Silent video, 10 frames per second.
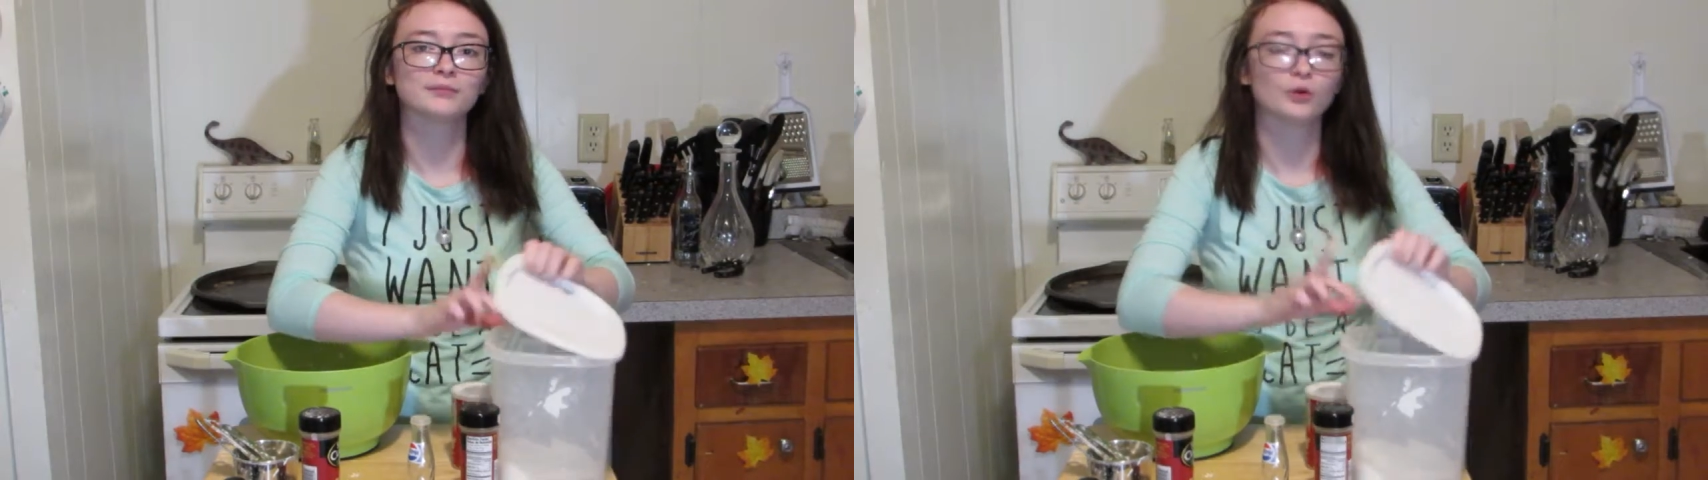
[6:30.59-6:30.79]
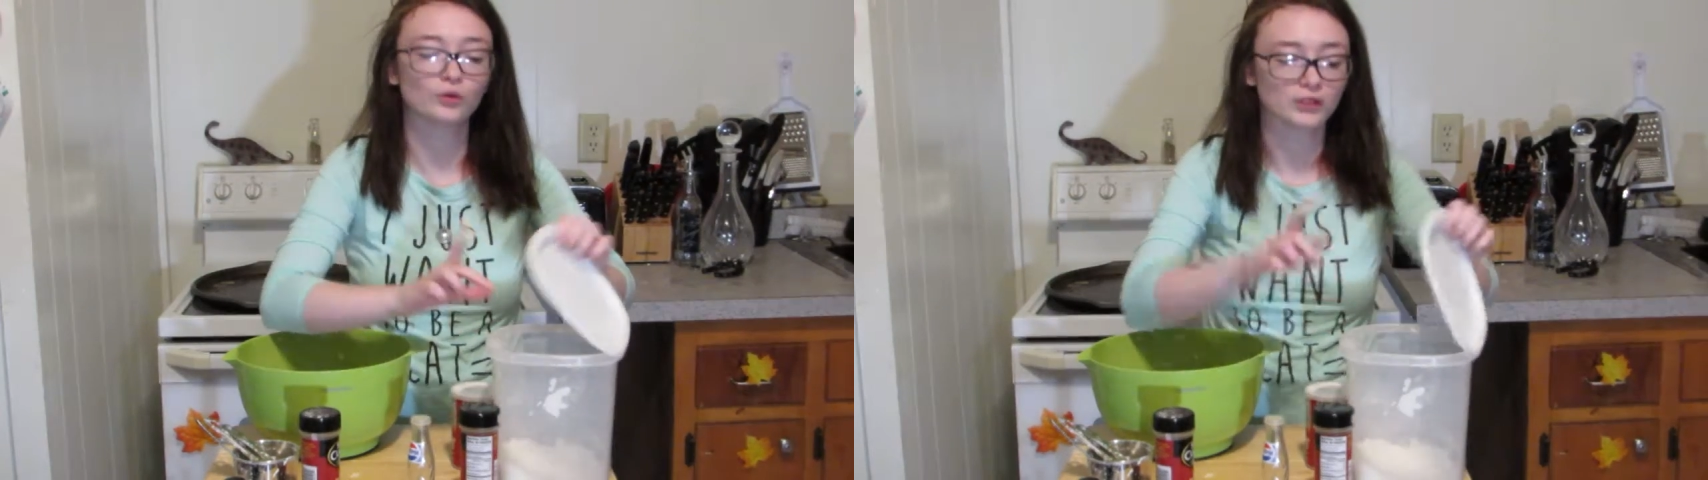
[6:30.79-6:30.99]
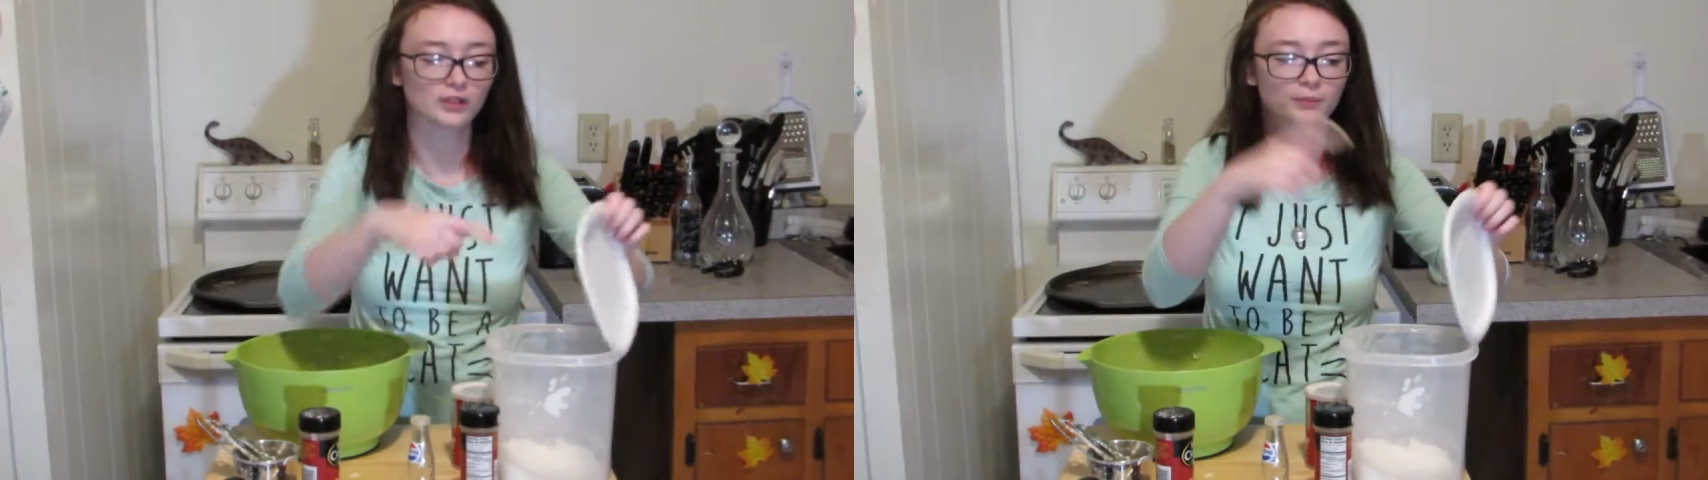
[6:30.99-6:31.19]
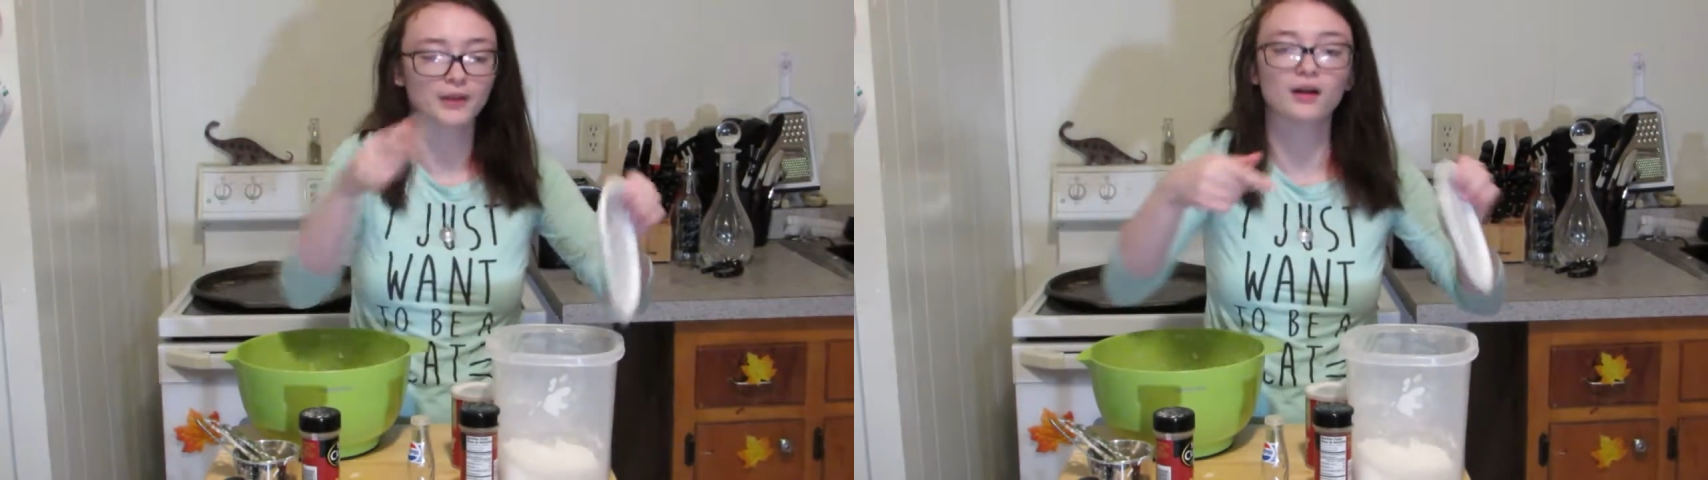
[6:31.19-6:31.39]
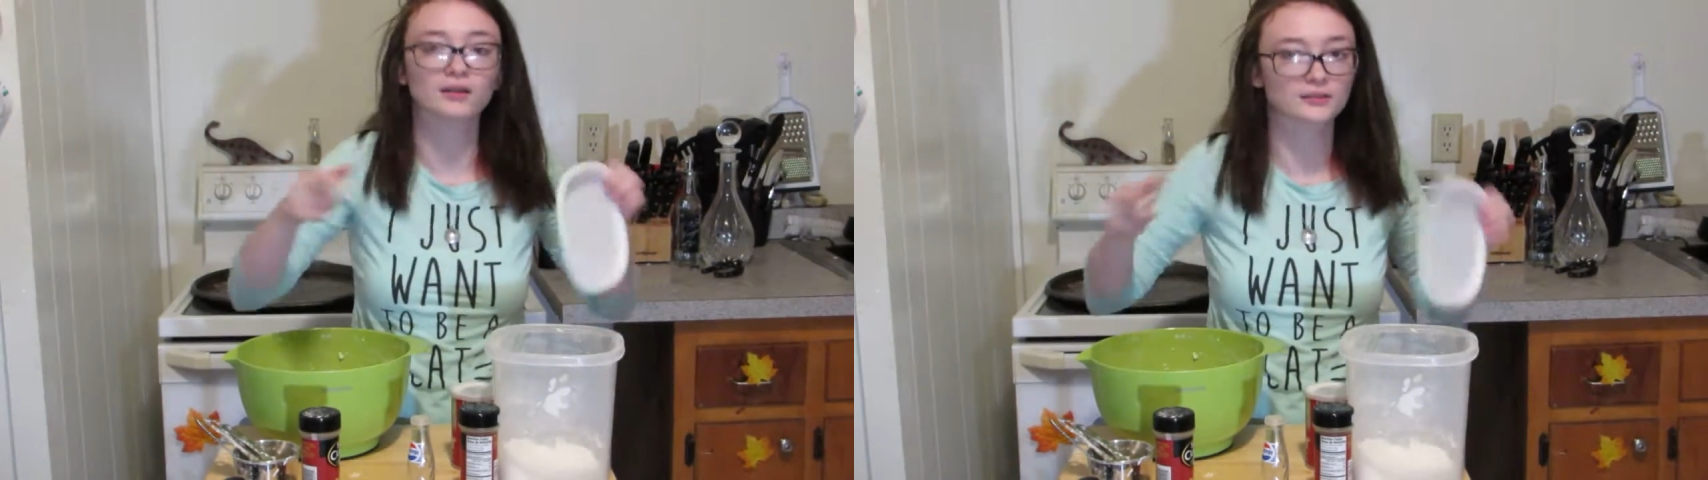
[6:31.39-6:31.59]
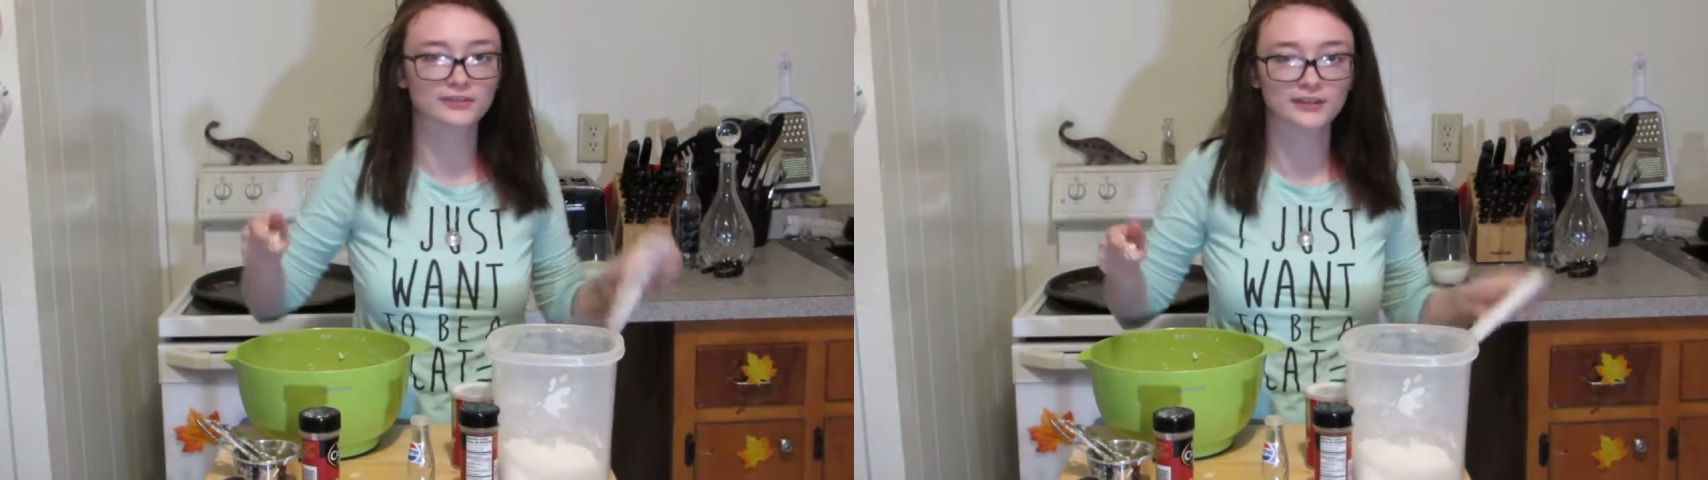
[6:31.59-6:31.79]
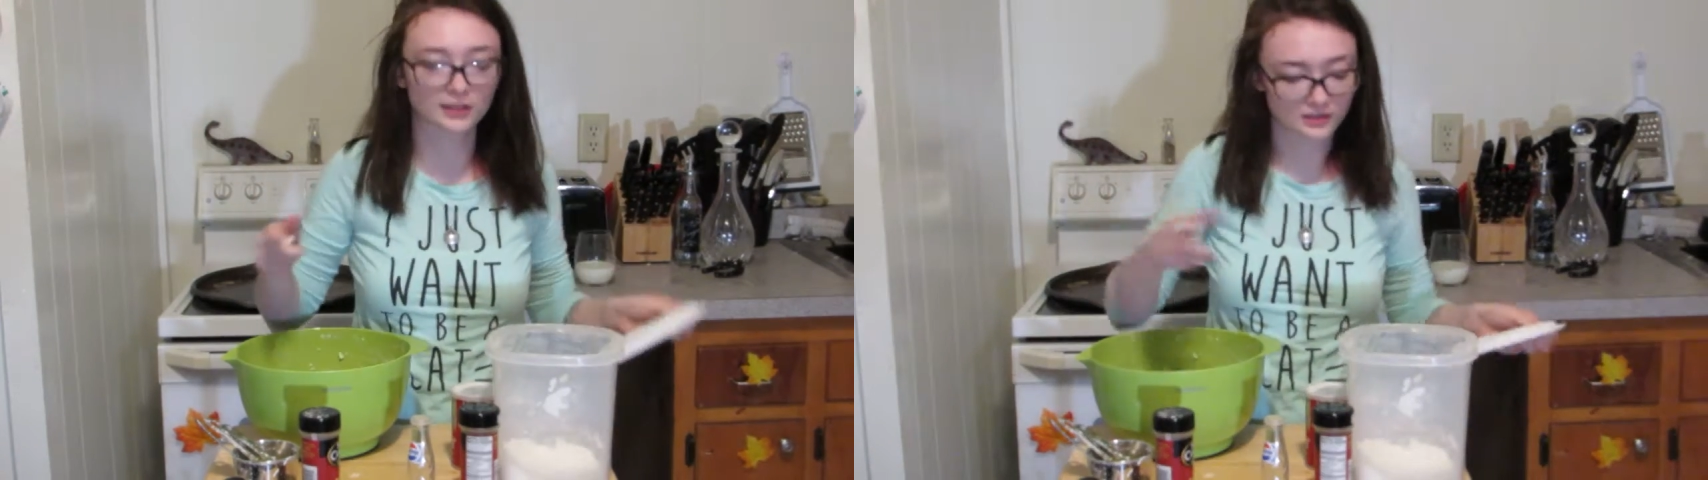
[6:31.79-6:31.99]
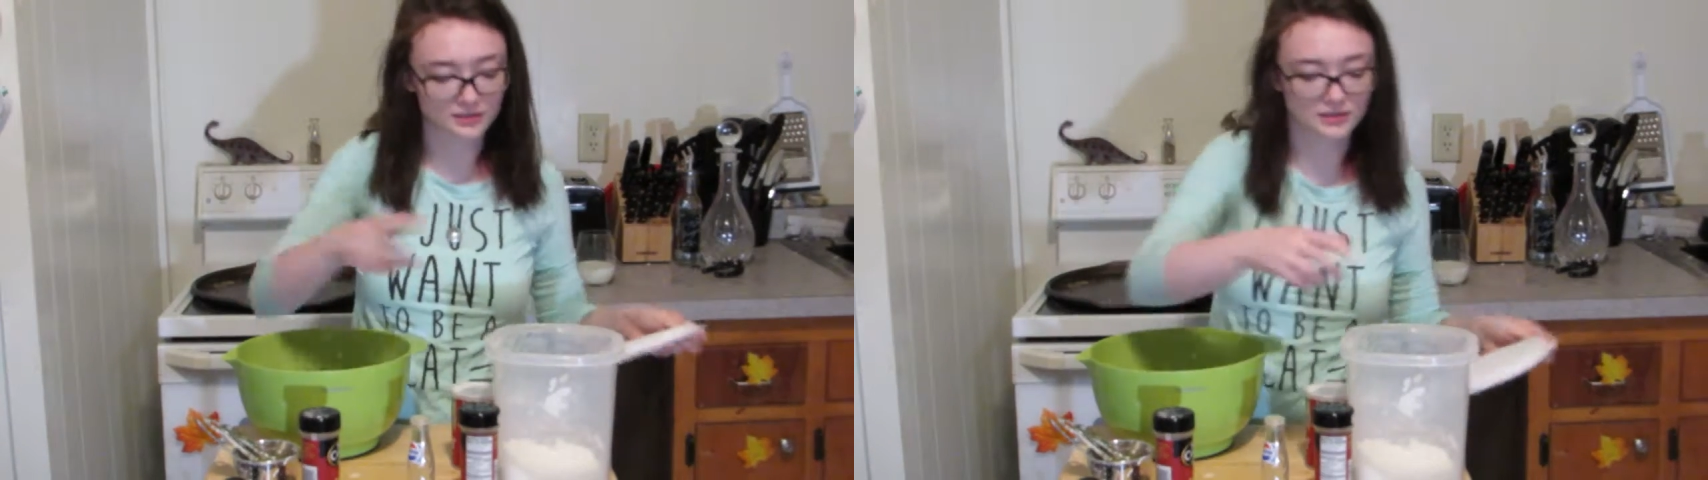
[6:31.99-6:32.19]
Only it'll be all your
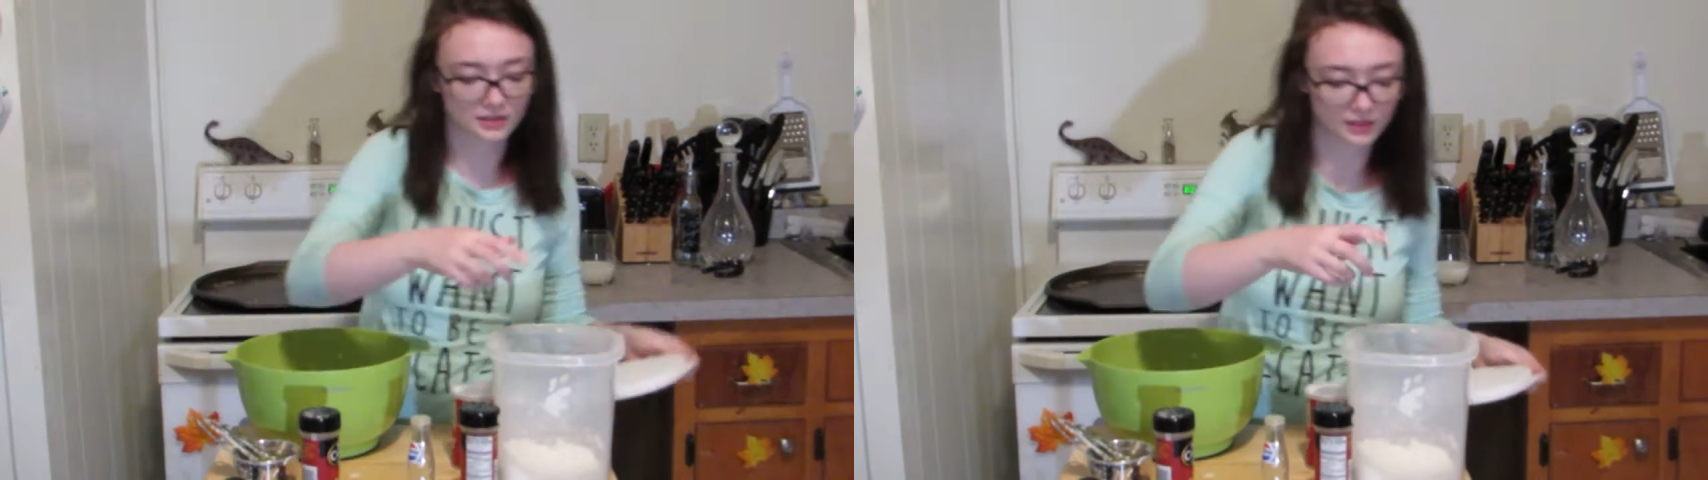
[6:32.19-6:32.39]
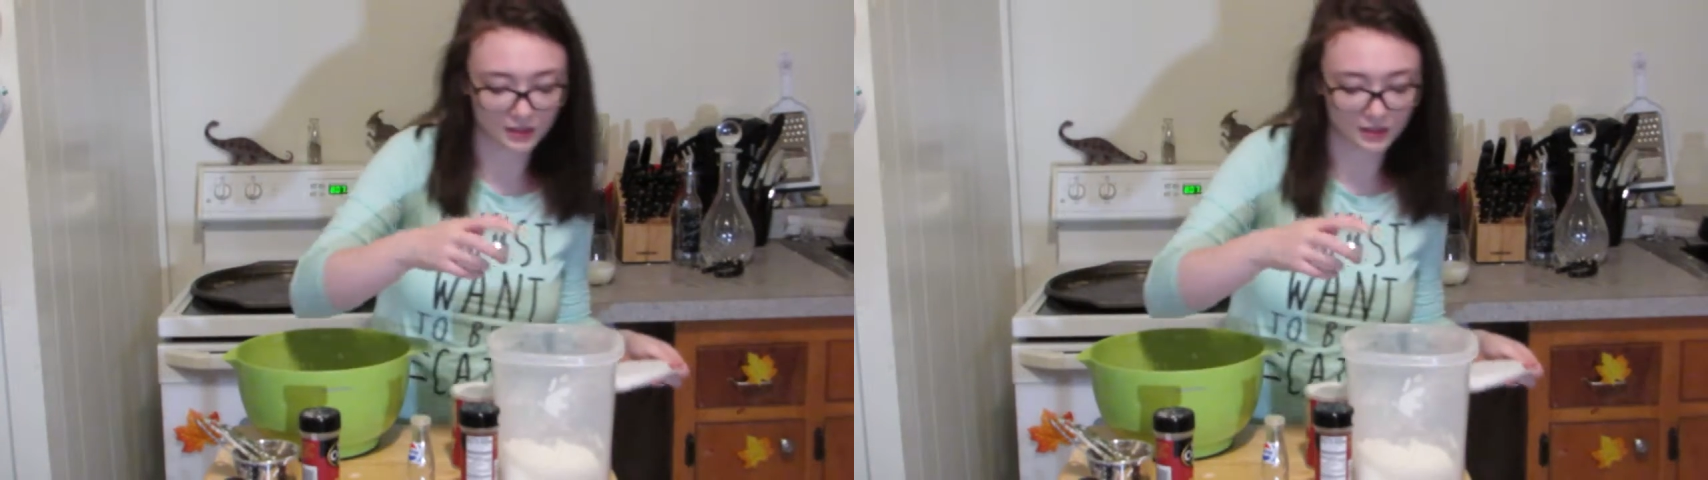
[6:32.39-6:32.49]
fingers,